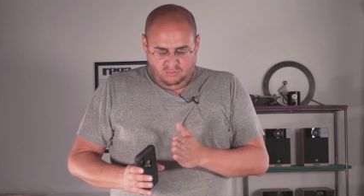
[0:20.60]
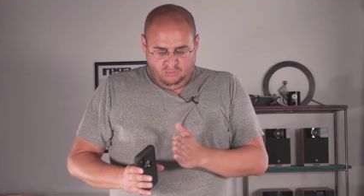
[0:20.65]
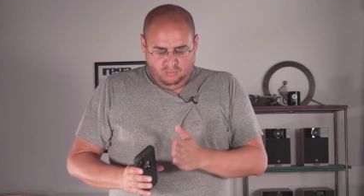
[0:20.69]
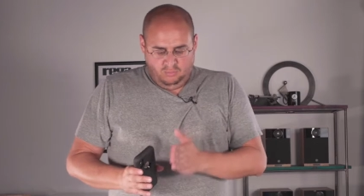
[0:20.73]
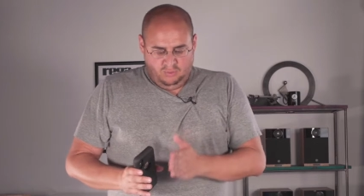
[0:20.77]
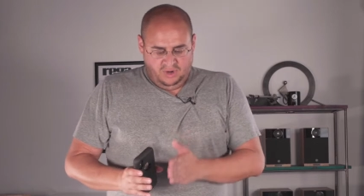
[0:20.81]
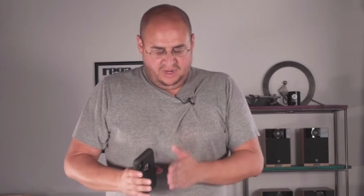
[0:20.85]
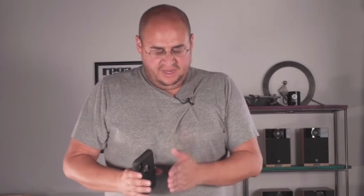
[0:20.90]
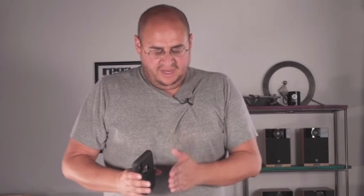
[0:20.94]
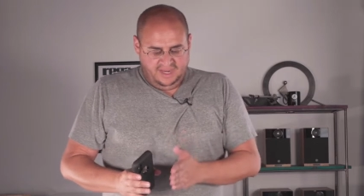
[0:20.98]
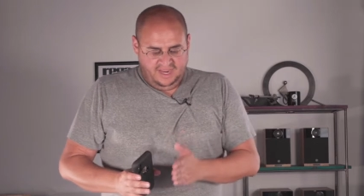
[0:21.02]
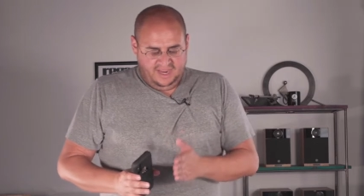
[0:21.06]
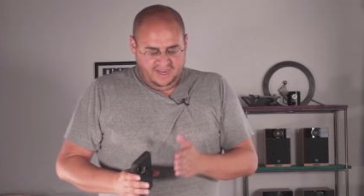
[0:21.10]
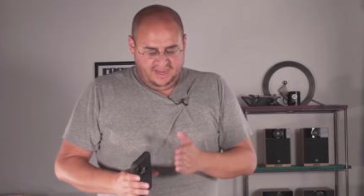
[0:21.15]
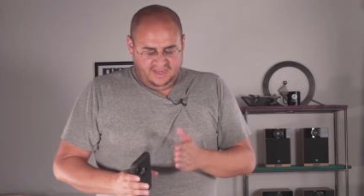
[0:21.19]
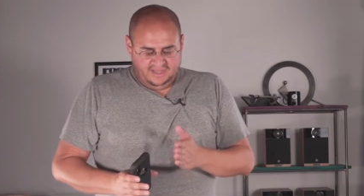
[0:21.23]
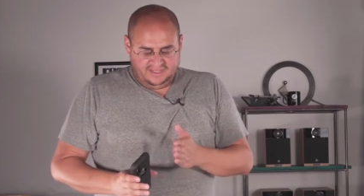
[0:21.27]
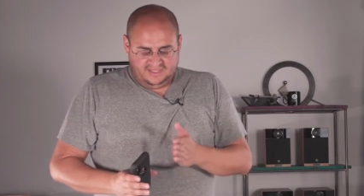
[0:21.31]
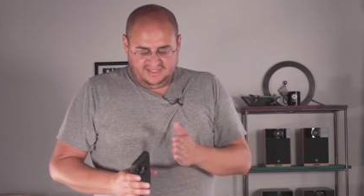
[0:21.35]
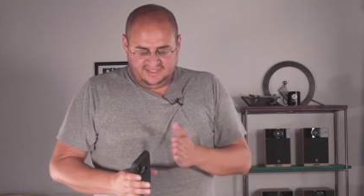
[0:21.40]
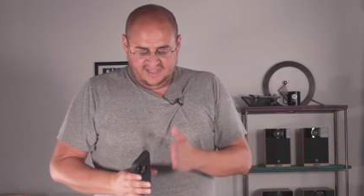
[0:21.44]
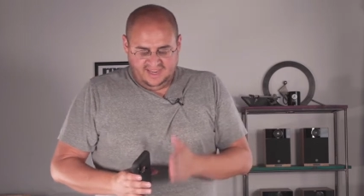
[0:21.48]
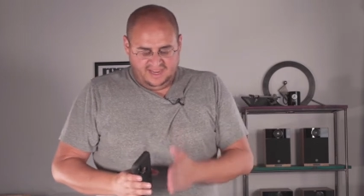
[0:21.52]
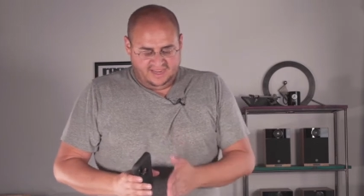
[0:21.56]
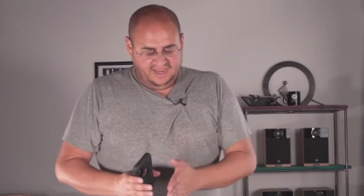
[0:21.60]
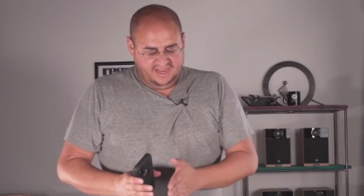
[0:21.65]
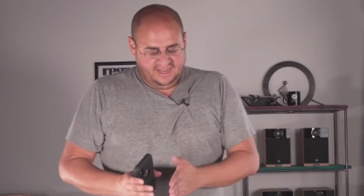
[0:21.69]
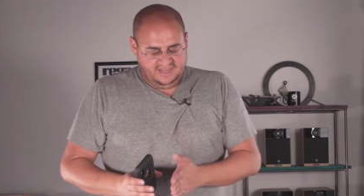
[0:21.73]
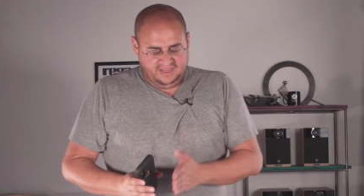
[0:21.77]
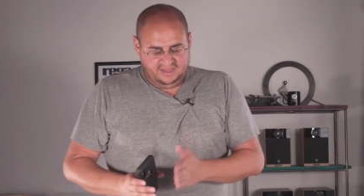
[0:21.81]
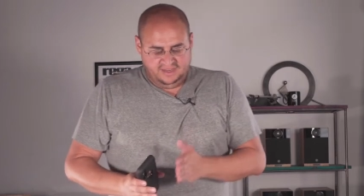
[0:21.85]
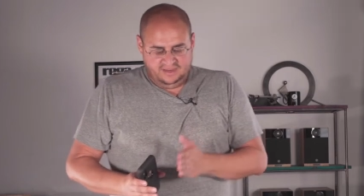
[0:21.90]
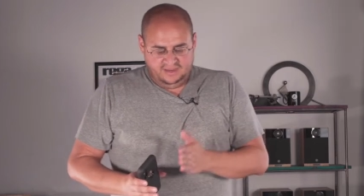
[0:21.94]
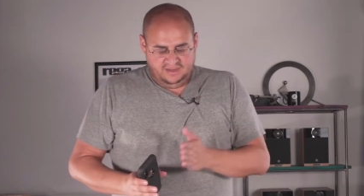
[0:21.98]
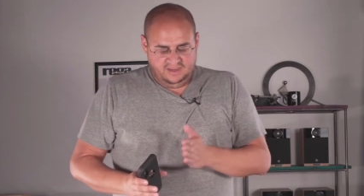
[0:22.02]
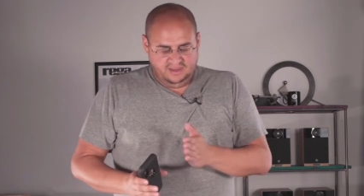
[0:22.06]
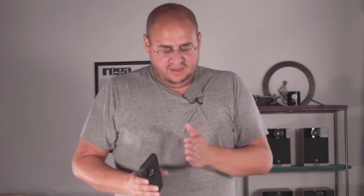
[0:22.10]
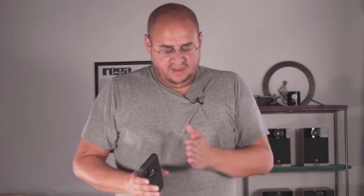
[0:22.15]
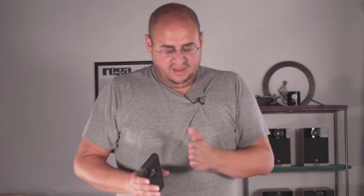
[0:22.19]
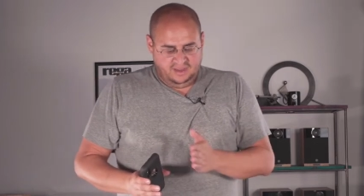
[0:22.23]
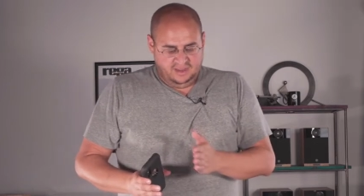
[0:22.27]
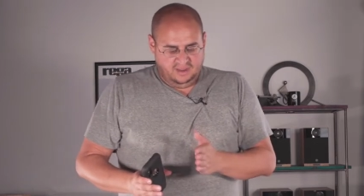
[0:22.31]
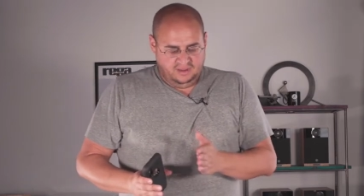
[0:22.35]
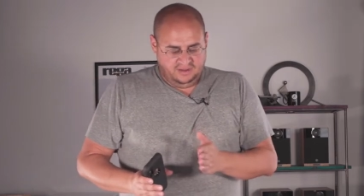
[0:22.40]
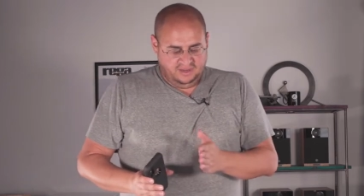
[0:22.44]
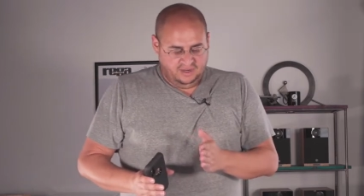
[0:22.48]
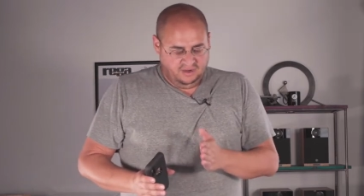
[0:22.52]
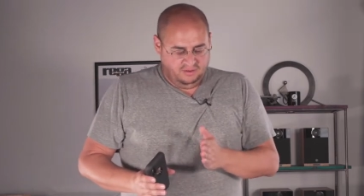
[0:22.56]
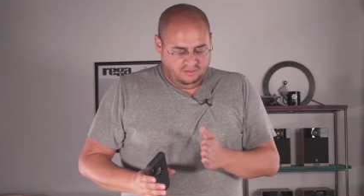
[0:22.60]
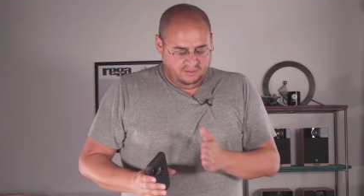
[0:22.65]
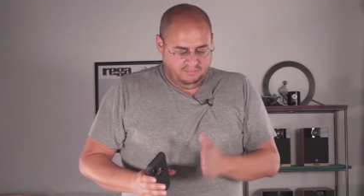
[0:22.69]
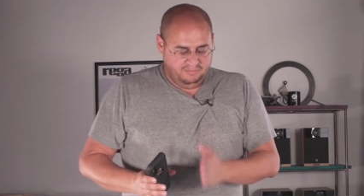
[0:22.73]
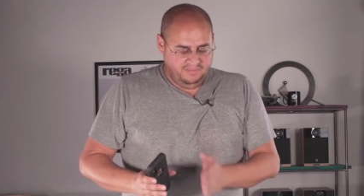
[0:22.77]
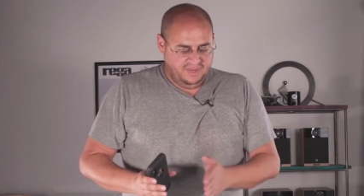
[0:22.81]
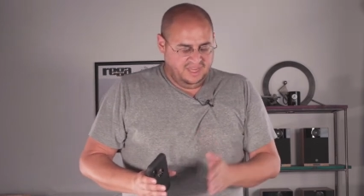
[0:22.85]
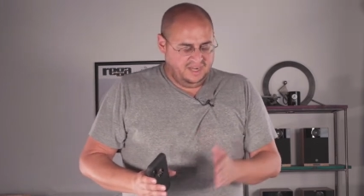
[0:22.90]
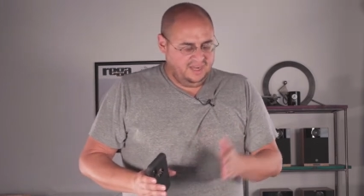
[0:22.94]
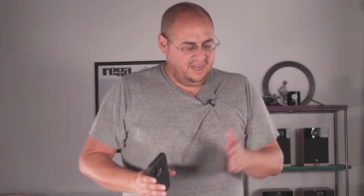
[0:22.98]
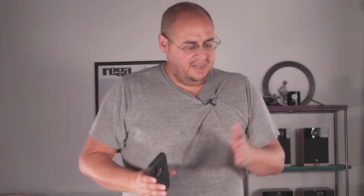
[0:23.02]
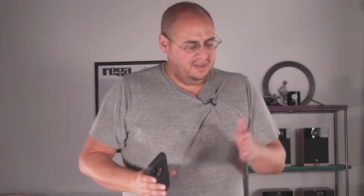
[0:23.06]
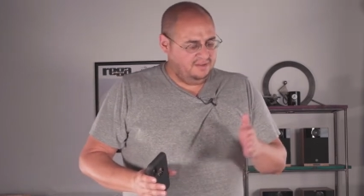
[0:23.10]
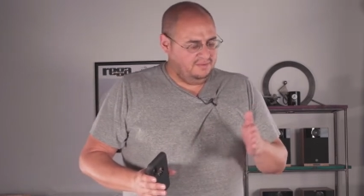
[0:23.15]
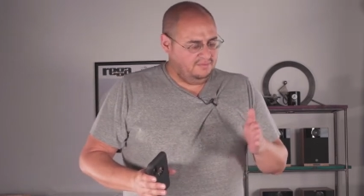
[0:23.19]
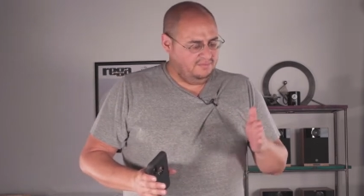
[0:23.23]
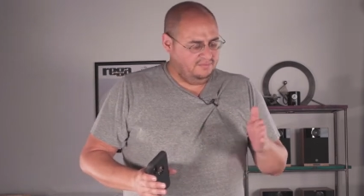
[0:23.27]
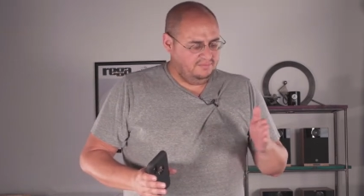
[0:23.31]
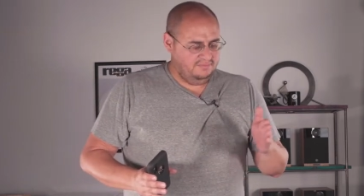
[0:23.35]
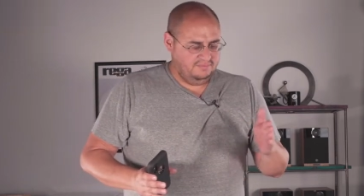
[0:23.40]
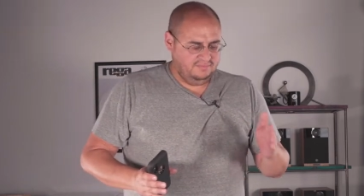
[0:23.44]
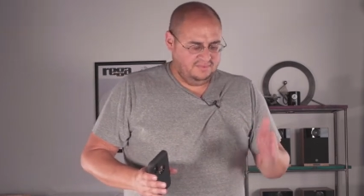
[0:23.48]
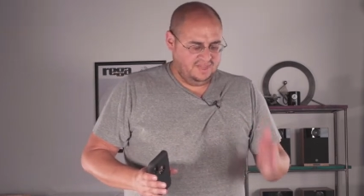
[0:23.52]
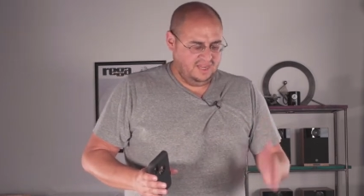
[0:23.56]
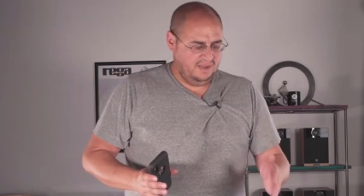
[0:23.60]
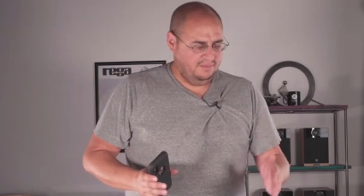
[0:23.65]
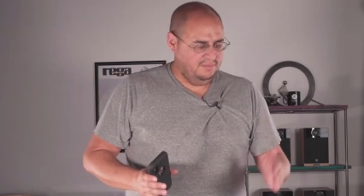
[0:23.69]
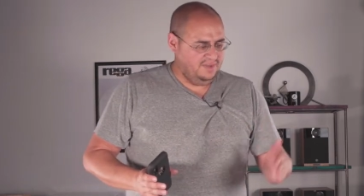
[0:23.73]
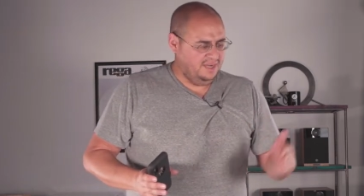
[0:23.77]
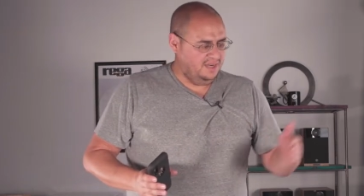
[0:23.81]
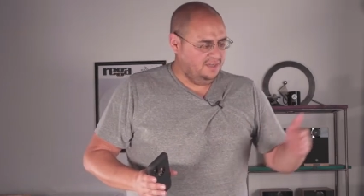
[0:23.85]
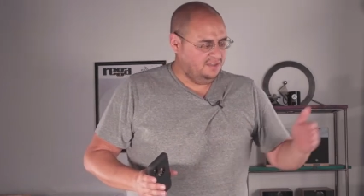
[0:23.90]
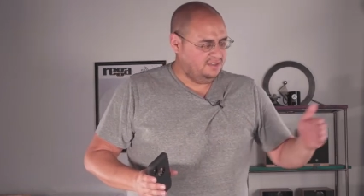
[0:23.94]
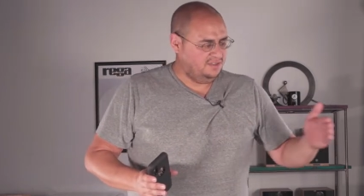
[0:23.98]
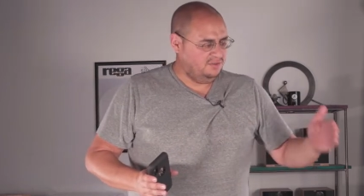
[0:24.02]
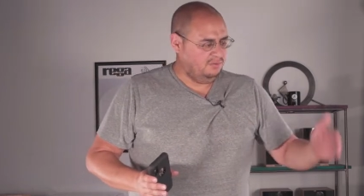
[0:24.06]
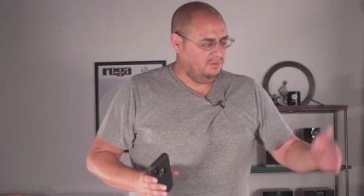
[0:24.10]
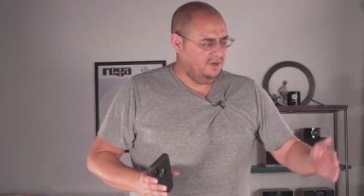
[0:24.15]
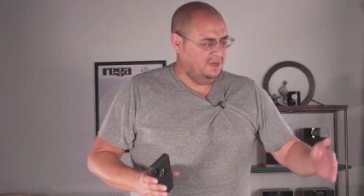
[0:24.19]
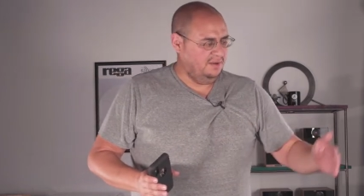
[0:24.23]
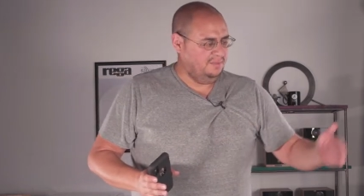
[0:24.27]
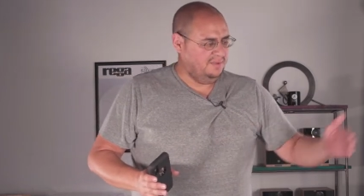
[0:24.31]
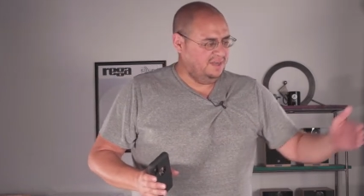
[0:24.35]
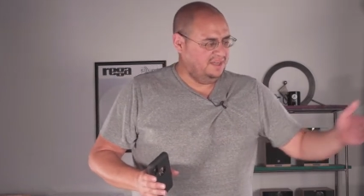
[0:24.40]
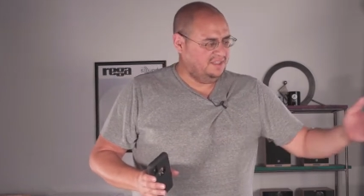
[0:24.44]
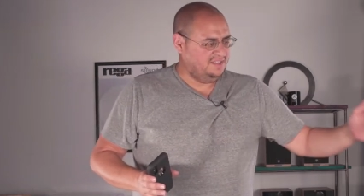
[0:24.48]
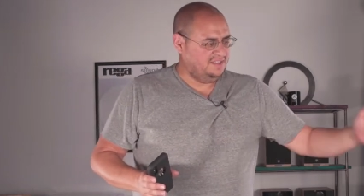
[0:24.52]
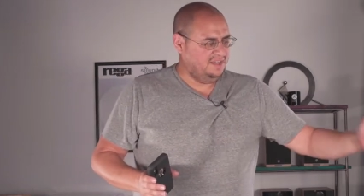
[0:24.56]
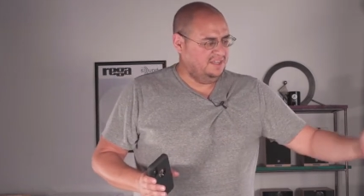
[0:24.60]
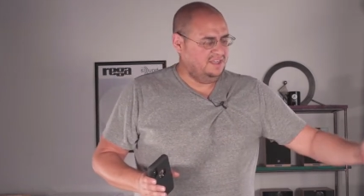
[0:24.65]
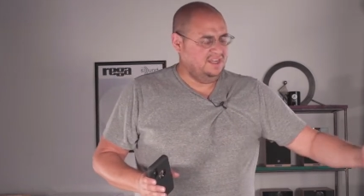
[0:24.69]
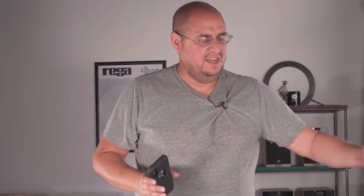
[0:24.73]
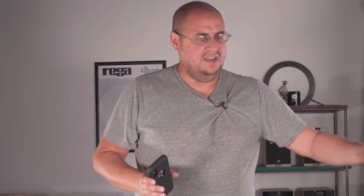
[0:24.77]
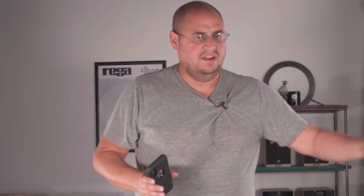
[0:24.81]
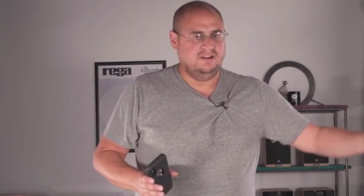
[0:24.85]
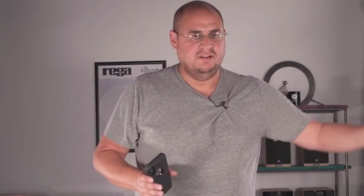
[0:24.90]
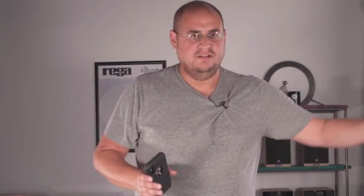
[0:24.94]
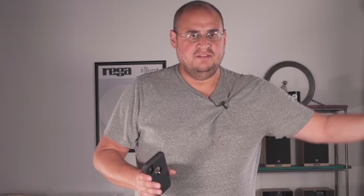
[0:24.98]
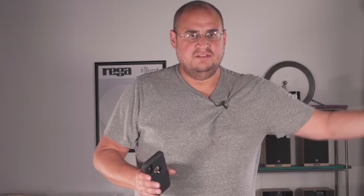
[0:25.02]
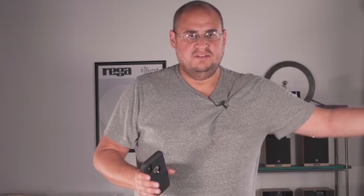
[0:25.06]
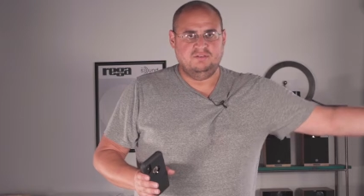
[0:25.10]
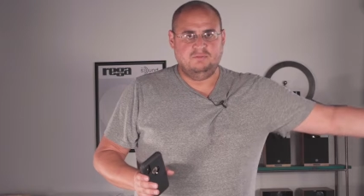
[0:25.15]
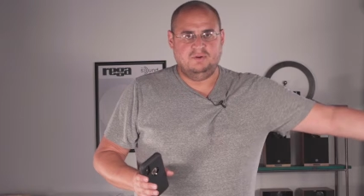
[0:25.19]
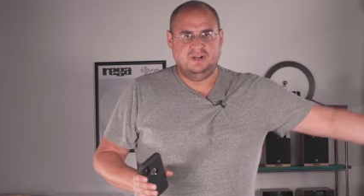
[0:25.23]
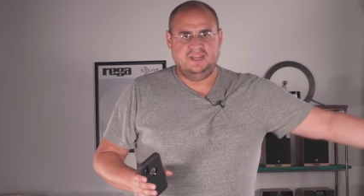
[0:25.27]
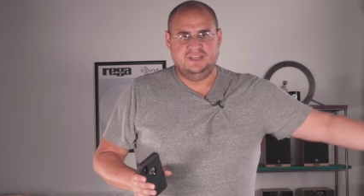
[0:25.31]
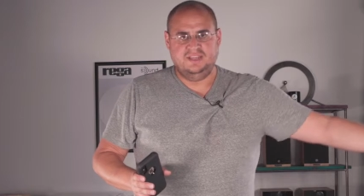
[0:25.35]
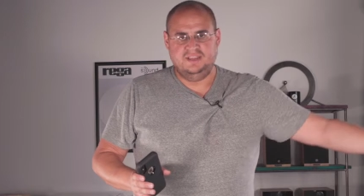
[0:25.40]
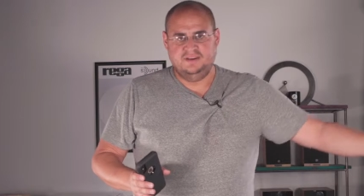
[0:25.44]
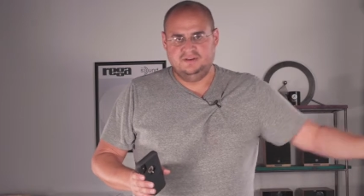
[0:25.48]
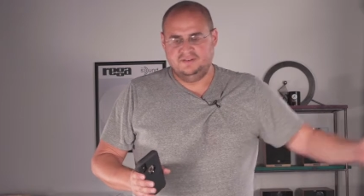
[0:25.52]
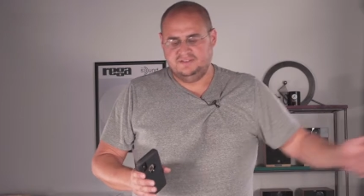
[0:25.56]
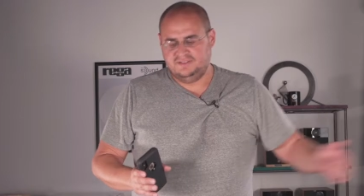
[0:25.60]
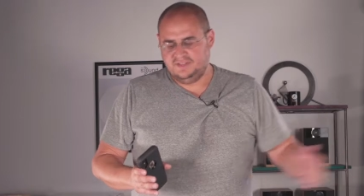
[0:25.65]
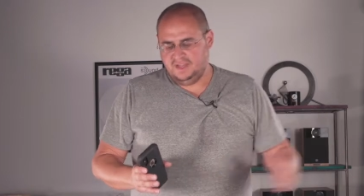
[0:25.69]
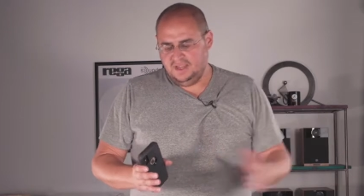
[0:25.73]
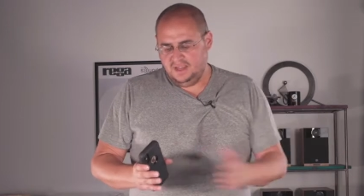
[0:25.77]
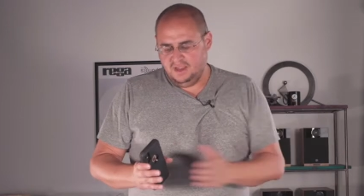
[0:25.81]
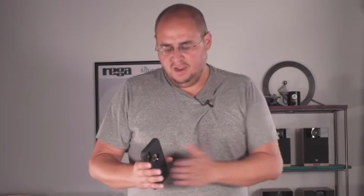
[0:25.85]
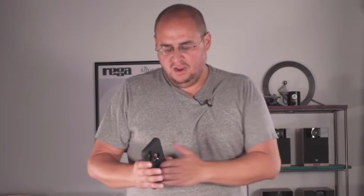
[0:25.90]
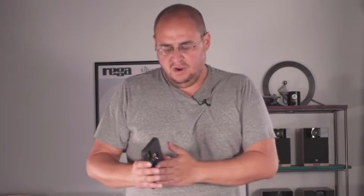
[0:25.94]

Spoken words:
One day, a second, a minute, 10 minutes, 20 minutes, a year, 20 years.